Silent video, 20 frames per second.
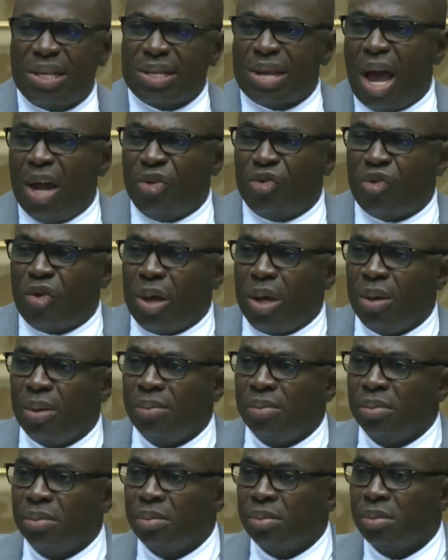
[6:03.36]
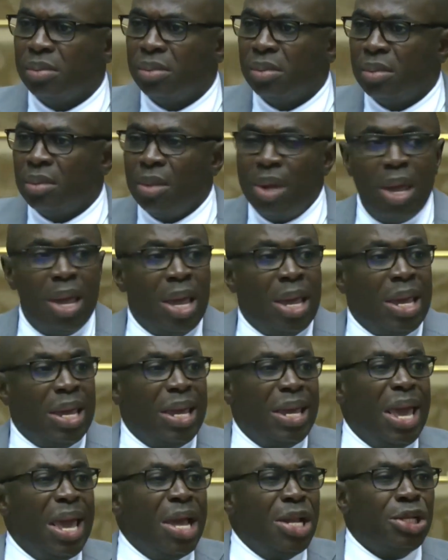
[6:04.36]
this country.
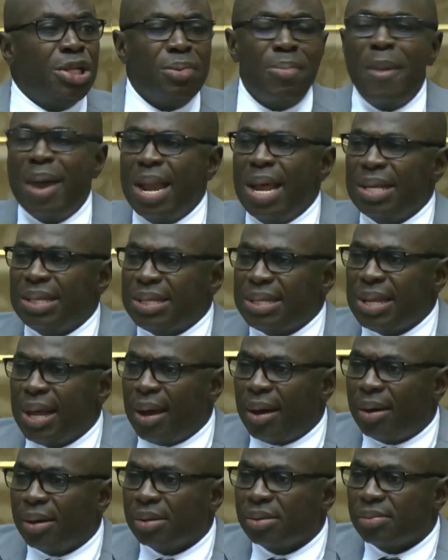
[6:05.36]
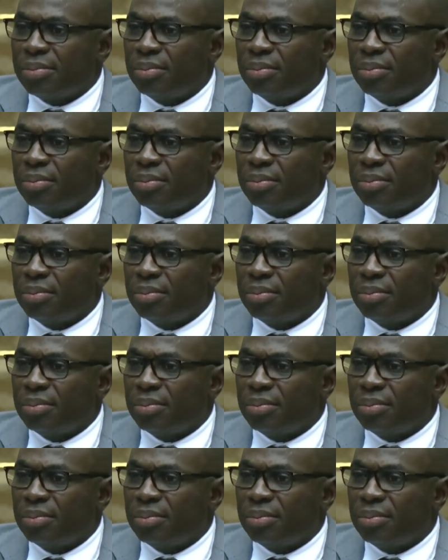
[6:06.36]
Each minister.